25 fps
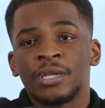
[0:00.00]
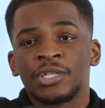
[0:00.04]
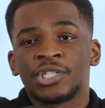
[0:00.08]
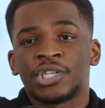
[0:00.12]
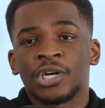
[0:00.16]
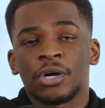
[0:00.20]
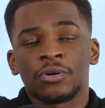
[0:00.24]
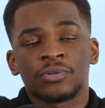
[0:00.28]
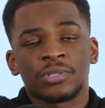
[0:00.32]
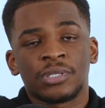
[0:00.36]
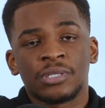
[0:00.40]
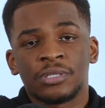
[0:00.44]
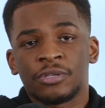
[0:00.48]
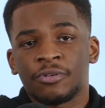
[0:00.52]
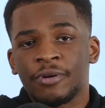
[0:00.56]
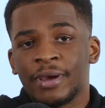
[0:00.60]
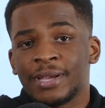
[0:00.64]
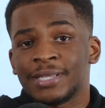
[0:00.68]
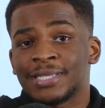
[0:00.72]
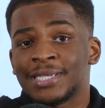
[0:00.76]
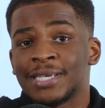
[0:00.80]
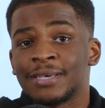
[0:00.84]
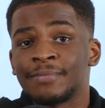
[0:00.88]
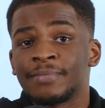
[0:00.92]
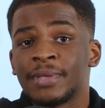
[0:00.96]
Chelsea's
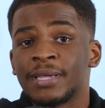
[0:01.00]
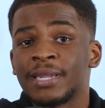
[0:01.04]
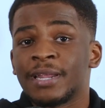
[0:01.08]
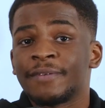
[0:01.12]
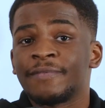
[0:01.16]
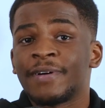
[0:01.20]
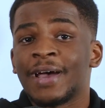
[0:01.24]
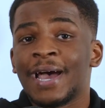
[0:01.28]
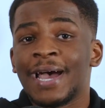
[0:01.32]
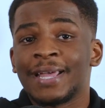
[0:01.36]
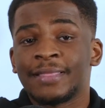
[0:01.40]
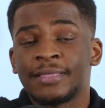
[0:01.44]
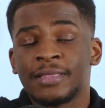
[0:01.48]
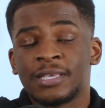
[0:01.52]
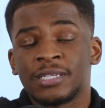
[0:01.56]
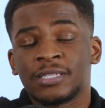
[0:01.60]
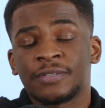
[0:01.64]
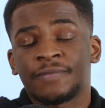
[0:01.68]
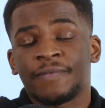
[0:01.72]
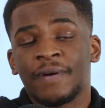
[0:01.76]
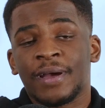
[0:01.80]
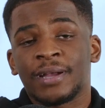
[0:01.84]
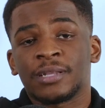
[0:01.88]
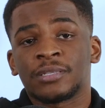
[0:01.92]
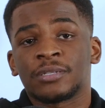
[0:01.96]
great team. They never had this
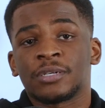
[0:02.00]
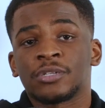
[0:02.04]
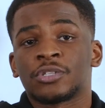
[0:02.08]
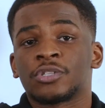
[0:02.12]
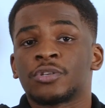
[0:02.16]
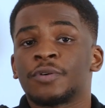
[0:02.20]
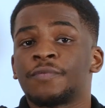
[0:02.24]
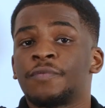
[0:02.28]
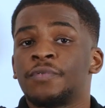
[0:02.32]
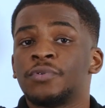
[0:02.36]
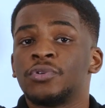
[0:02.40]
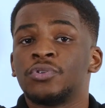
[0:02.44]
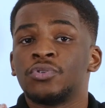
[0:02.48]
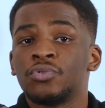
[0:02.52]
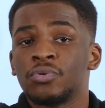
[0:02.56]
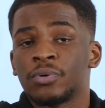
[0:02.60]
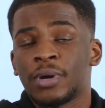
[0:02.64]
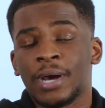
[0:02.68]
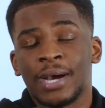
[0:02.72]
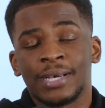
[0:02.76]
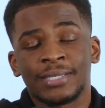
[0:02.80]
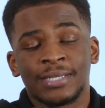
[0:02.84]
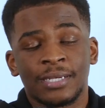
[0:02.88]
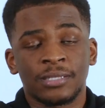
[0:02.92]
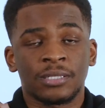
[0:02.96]
factor. So for you
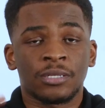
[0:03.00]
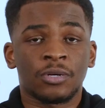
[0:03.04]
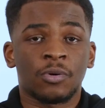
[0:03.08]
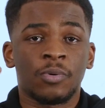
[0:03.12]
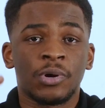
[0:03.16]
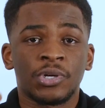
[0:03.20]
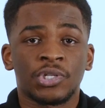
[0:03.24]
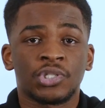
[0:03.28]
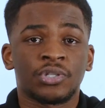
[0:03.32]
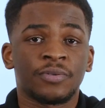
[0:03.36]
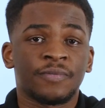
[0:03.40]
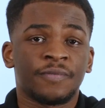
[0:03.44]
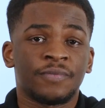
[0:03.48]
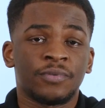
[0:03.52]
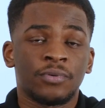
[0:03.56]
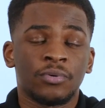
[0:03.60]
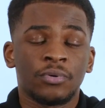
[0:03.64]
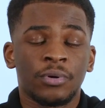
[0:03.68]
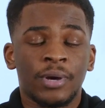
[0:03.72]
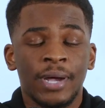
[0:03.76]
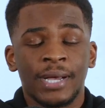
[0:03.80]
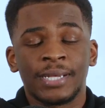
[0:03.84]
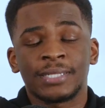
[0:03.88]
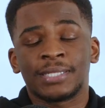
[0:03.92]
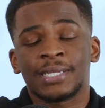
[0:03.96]
guys, that's a question for you
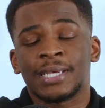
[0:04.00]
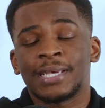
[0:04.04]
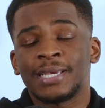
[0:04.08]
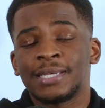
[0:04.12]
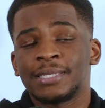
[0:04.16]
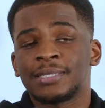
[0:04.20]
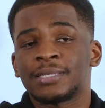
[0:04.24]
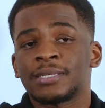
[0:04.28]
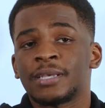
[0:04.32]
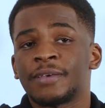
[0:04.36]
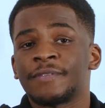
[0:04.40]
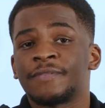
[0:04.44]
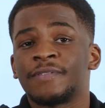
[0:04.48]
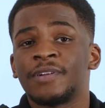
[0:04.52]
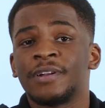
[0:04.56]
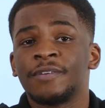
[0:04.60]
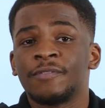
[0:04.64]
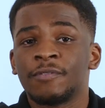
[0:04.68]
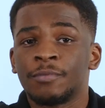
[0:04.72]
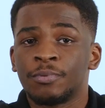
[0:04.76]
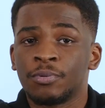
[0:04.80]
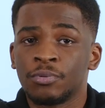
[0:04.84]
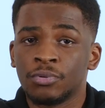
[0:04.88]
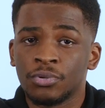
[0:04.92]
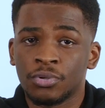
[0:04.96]
guys. Is if
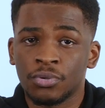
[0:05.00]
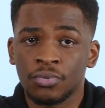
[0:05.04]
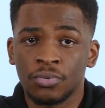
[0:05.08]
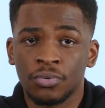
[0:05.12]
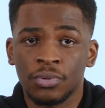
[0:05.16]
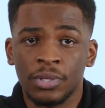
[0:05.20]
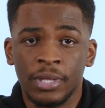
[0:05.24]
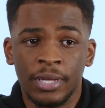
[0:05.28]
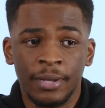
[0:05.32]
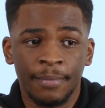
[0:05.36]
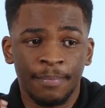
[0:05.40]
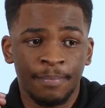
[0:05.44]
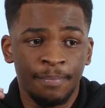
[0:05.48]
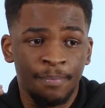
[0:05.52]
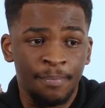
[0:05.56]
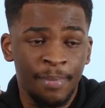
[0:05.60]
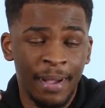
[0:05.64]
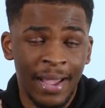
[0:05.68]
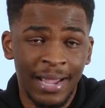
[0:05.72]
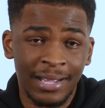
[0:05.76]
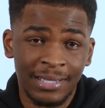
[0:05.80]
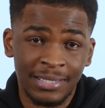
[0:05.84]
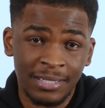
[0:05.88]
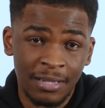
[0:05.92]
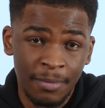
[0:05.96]
Liverpool do the
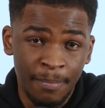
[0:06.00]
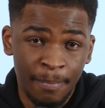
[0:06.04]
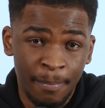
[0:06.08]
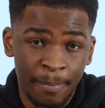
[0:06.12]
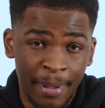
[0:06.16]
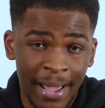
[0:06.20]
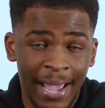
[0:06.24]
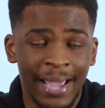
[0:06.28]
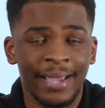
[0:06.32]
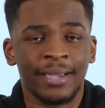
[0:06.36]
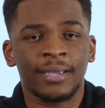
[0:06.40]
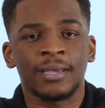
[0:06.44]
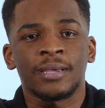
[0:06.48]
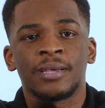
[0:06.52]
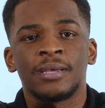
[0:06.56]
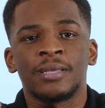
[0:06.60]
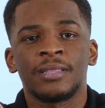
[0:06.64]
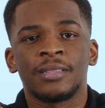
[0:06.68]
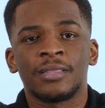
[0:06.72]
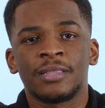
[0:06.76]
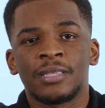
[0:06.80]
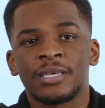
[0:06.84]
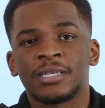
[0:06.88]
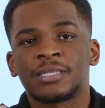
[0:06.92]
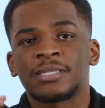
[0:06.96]
back-to-back
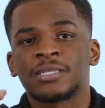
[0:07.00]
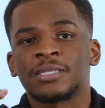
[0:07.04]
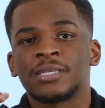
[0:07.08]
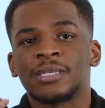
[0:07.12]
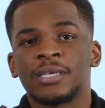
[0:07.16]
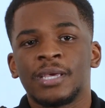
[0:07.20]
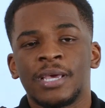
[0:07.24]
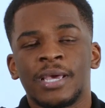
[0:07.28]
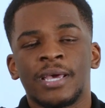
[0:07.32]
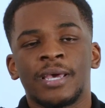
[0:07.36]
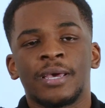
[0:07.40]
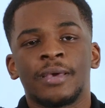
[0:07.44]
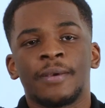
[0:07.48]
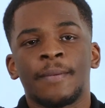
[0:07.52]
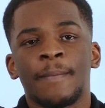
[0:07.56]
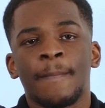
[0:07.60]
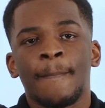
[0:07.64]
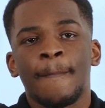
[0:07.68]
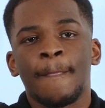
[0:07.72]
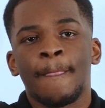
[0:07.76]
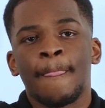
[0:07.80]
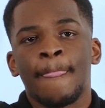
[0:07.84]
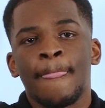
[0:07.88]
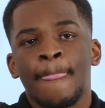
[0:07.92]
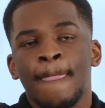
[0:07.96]
this year,
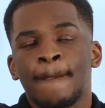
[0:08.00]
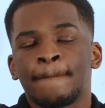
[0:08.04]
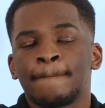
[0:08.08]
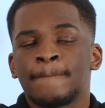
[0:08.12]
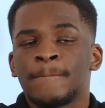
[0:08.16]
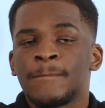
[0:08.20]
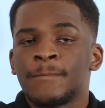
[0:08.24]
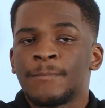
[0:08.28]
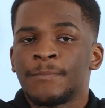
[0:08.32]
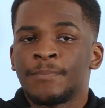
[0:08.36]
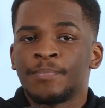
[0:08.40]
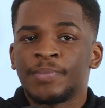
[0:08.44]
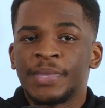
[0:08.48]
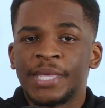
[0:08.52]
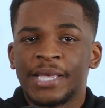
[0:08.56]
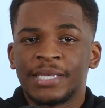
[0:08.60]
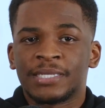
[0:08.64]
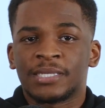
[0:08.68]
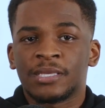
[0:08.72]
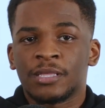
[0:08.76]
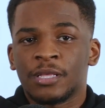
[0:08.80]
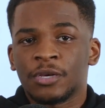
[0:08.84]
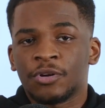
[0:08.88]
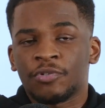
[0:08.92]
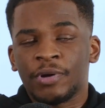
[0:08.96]

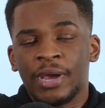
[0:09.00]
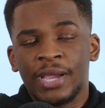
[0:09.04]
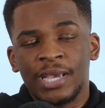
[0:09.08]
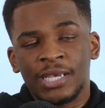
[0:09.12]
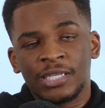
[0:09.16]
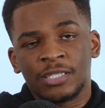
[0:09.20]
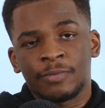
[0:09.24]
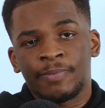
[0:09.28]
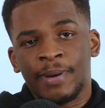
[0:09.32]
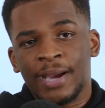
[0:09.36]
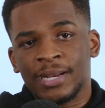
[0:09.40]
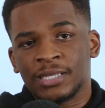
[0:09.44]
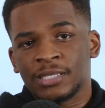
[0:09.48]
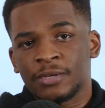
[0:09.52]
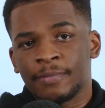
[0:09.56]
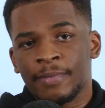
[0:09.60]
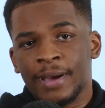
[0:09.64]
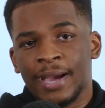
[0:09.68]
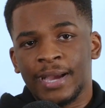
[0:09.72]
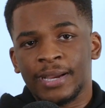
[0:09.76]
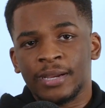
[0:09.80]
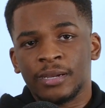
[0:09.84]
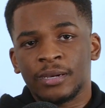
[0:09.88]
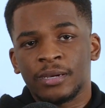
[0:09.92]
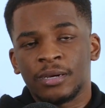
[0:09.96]
is it the greatest
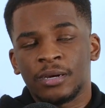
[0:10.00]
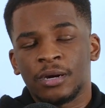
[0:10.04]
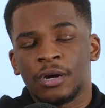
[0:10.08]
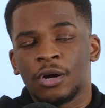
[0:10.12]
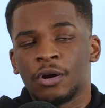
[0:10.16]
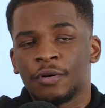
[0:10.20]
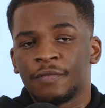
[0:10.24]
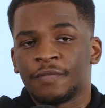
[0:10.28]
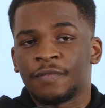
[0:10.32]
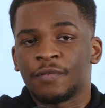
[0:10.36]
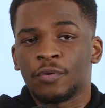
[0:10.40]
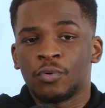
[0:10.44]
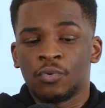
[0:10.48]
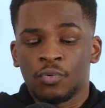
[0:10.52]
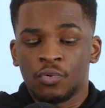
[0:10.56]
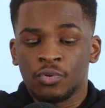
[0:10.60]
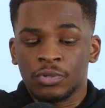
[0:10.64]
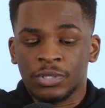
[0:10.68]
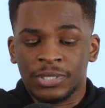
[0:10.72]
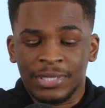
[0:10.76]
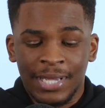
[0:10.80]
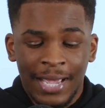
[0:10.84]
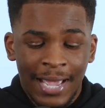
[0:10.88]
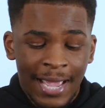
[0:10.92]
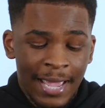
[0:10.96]
back-to-back of all
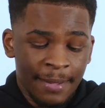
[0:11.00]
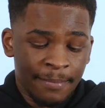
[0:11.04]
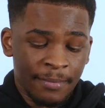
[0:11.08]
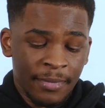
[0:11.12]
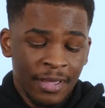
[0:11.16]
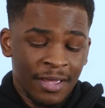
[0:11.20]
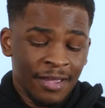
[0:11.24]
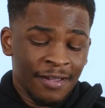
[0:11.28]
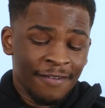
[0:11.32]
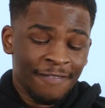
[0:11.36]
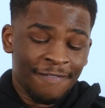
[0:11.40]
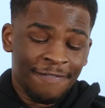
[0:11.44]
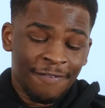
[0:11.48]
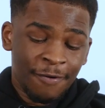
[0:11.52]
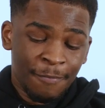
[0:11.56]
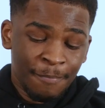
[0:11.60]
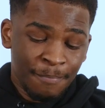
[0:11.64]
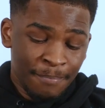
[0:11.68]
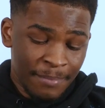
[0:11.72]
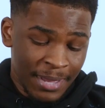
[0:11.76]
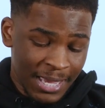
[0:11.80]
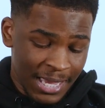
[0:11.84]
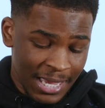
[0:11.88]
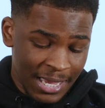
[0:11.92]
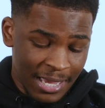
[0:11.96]
time? For
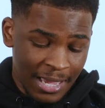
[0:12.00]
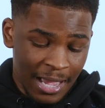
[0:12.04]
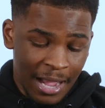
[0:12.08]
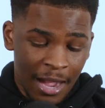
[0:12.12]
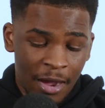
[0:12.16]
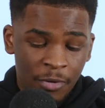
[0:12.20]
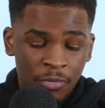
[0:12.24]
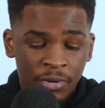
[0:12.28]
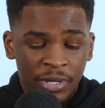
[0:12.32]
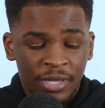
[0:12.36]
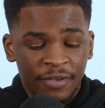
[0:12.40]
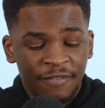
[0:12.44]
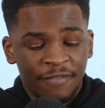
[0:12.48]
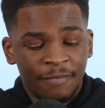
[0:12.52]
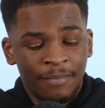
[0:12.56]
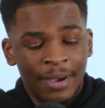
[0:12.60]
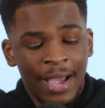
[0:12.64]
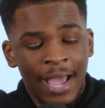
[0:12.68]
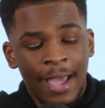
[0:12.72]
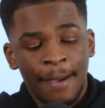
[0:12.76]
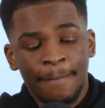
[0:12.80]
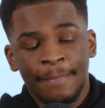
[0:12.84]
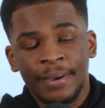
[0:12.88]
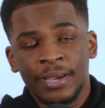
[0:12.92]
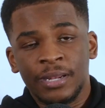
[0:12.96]
me, I will give
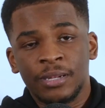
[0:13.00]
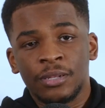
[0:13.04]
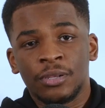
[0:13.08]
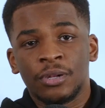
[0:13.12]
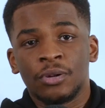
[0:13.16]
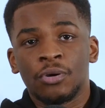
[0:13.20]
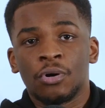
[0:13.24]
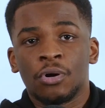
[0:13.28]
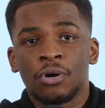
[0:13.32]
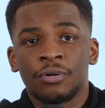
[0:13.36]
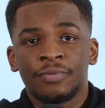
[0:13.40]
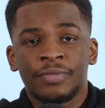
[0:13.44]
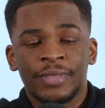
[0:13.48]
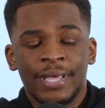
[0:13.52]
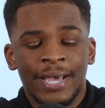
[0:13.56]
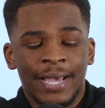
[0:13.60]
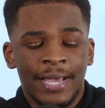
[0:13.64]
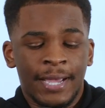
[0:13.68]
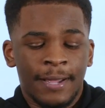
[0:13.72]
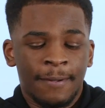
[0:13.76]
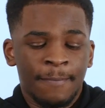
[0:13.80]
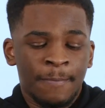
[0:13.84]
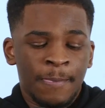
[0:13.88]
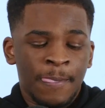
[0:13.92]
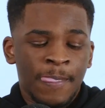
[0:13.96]
my opinion on
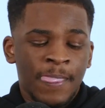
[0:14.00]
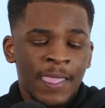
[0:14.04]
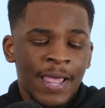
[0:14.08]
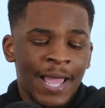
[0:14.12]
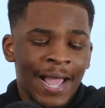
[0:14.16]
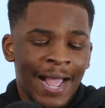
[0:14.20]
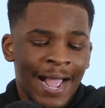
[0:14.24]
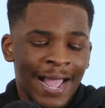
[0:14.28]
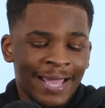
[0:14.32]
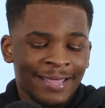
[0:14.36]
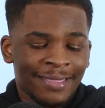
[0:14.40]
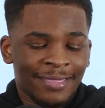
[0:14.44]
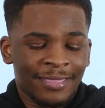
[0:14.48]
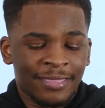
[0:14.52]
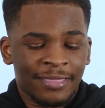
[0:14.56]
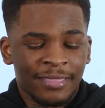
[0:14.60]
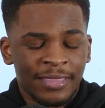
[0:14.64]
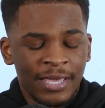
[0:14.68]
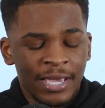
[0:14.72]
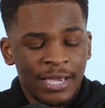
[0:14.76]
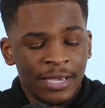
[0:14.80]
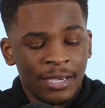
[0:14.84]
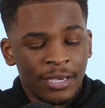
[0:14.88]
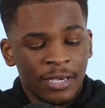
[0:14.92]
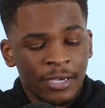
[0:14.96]
that. I
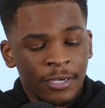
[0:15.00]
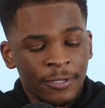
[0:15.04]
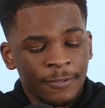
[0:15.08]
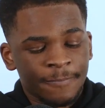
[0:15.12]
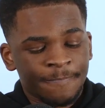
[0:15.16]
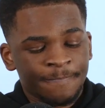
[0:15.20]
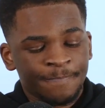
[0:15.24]
think